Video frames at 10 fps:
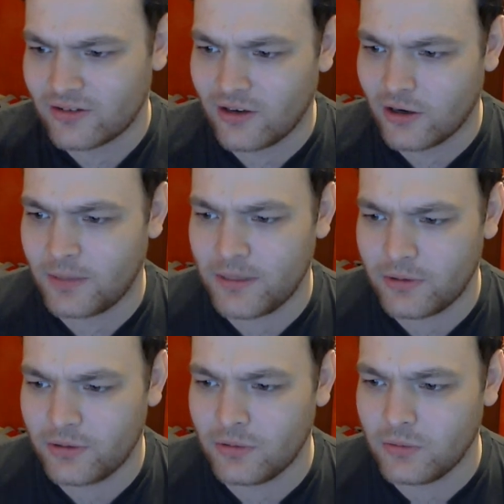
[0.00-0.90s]
There's a lot of
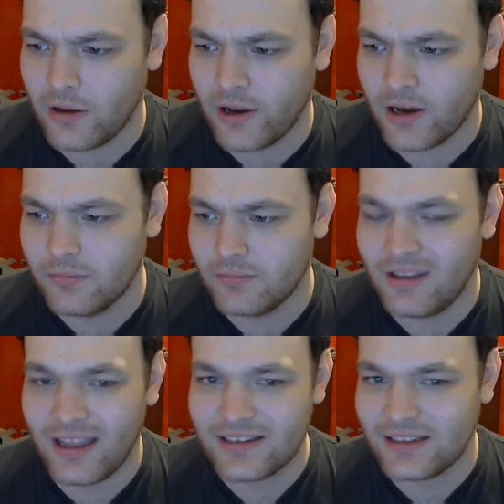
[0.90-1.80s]
people who
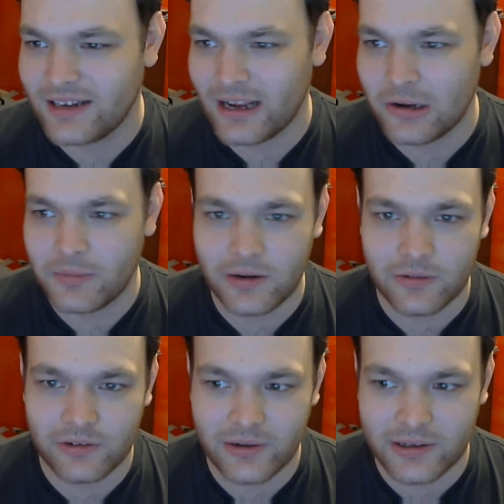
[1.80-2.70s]
I'm letting down by
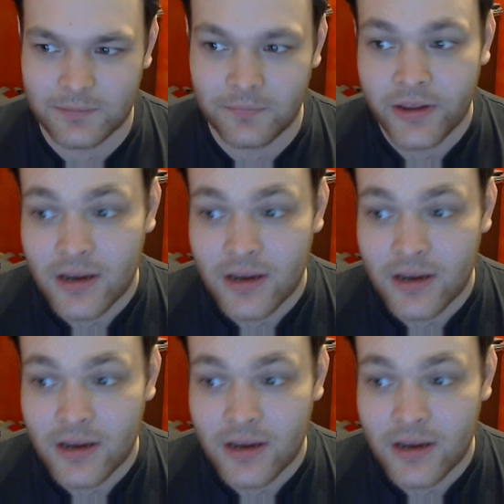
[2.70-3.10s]
not doing them.